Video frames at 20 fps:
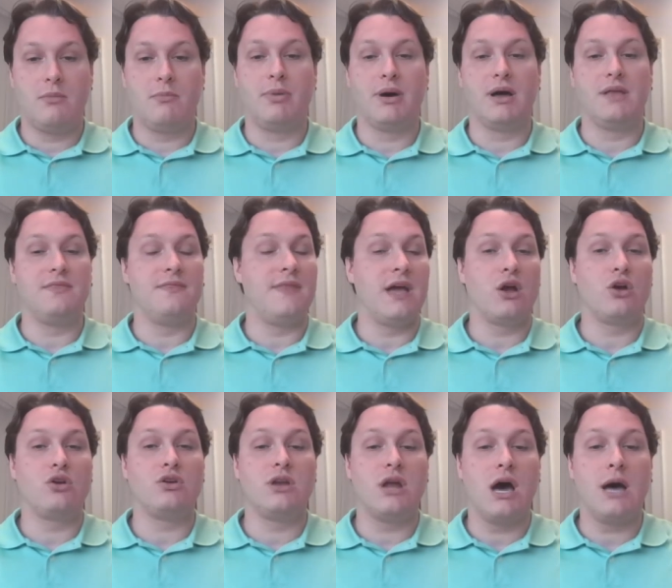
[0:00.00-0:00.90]
but they
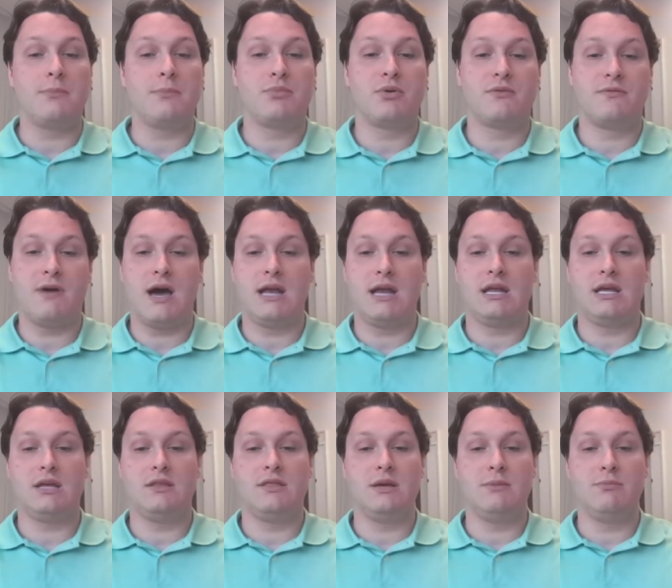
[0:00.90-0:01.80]
are not
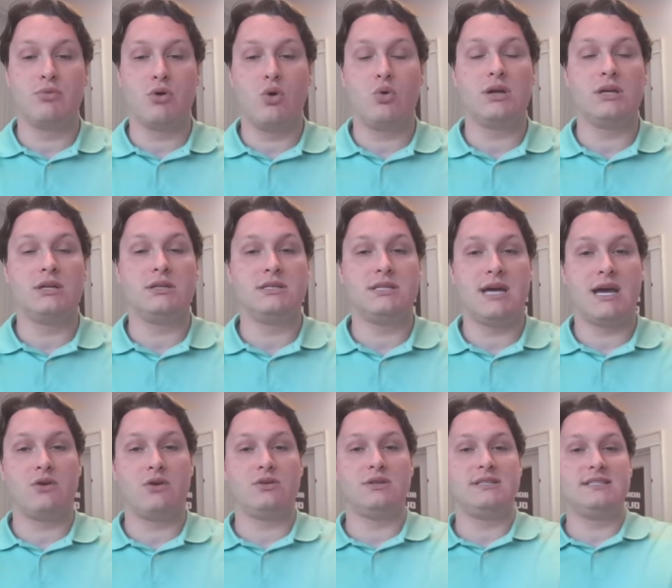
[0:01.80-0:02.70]
providing the broken
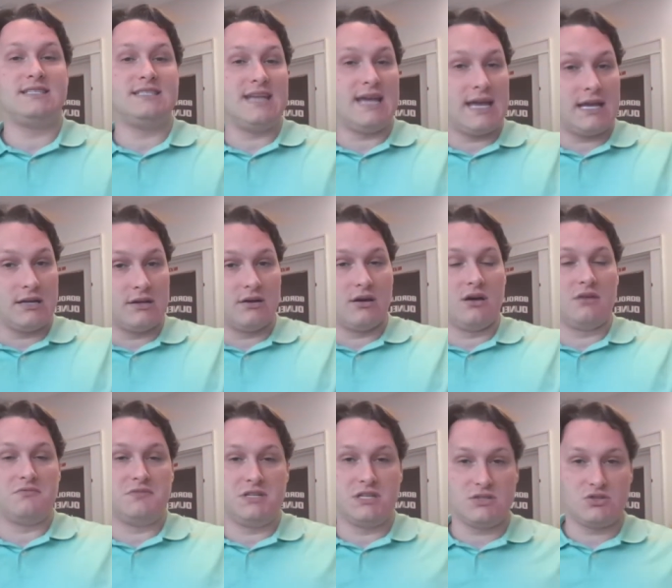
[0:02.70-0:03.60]
down data
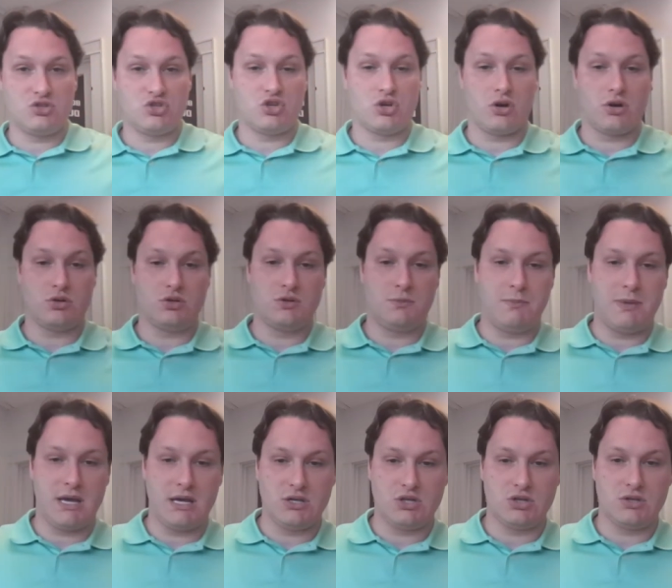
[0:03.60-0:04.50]
of discharged
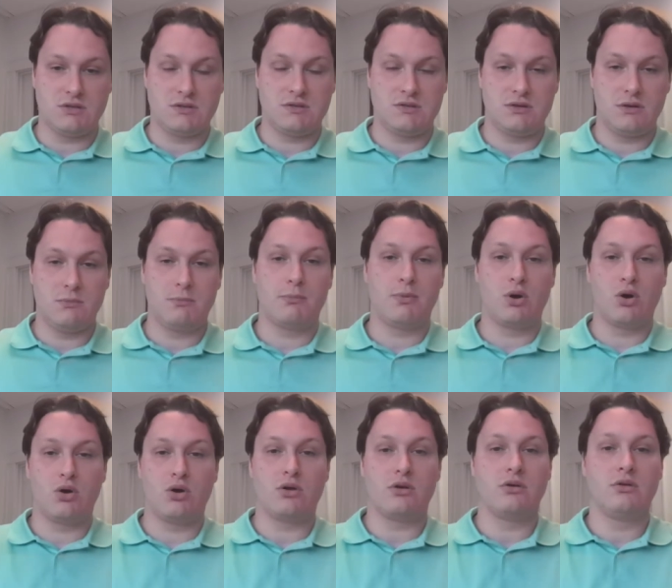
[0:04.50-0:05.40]
patients
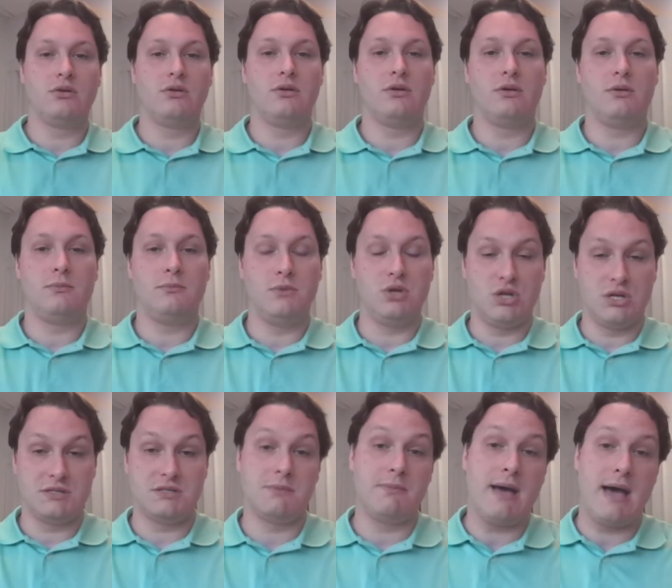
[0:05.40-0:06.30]
per
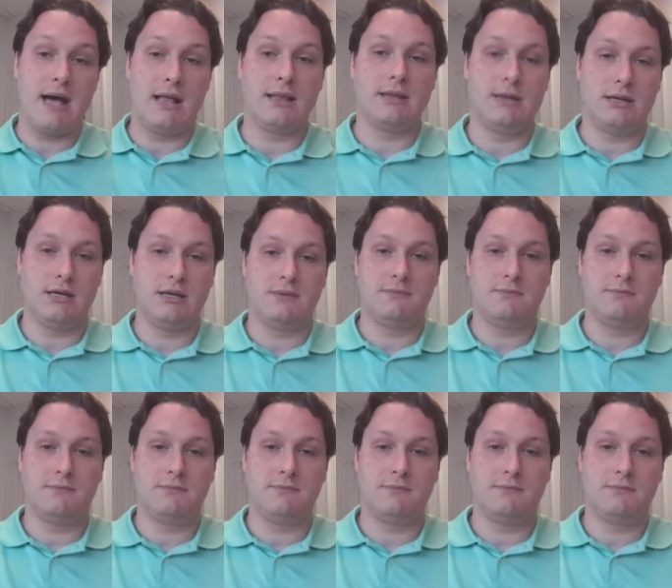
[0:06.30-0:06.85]
municipality.